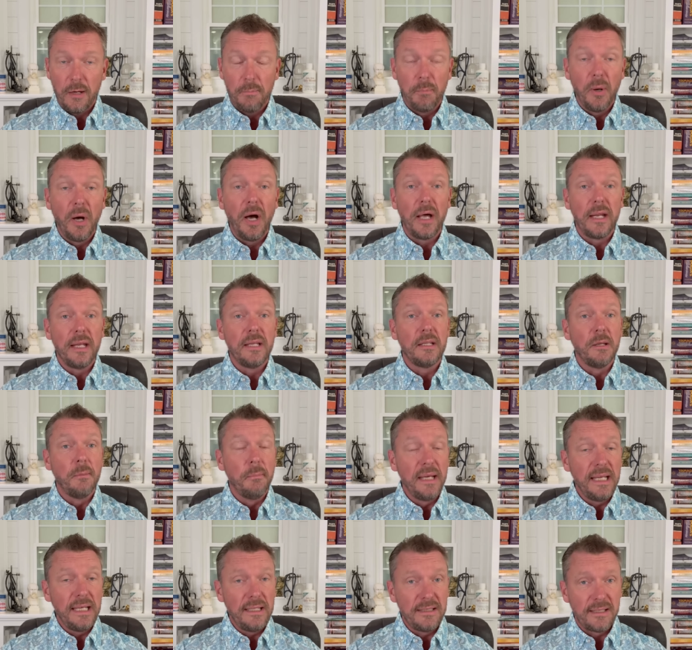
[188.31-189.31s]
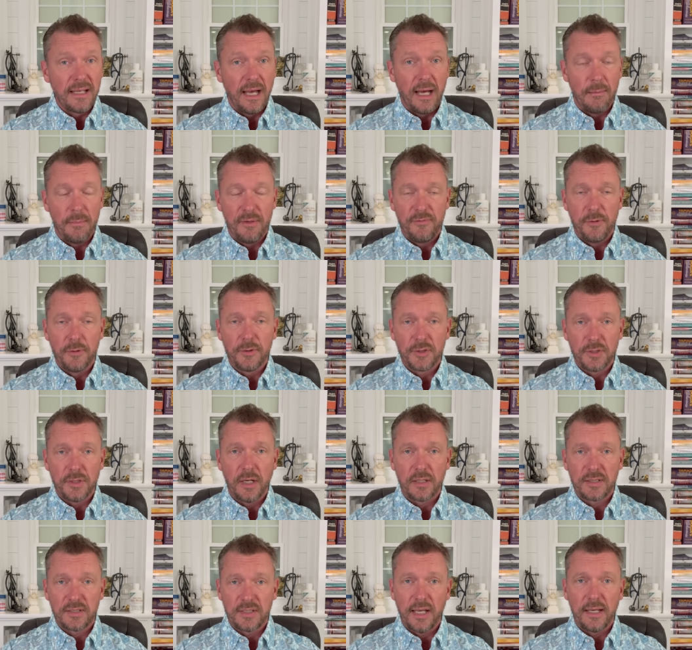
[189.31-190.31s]
But in the meantime, if you're
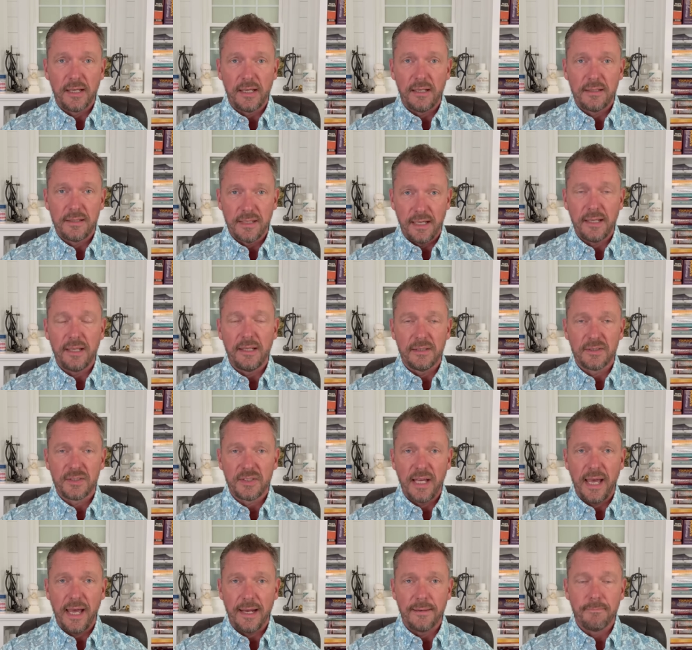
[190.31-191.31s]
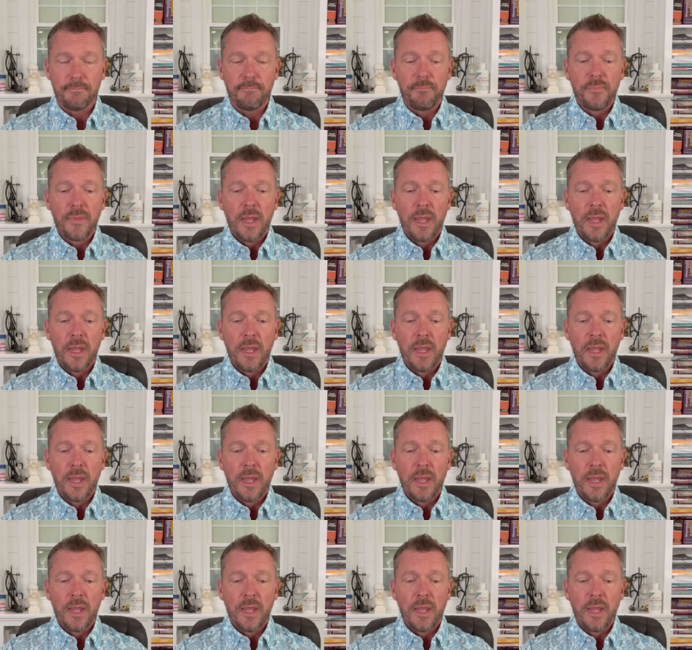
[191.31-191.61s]
stuck taking a statin,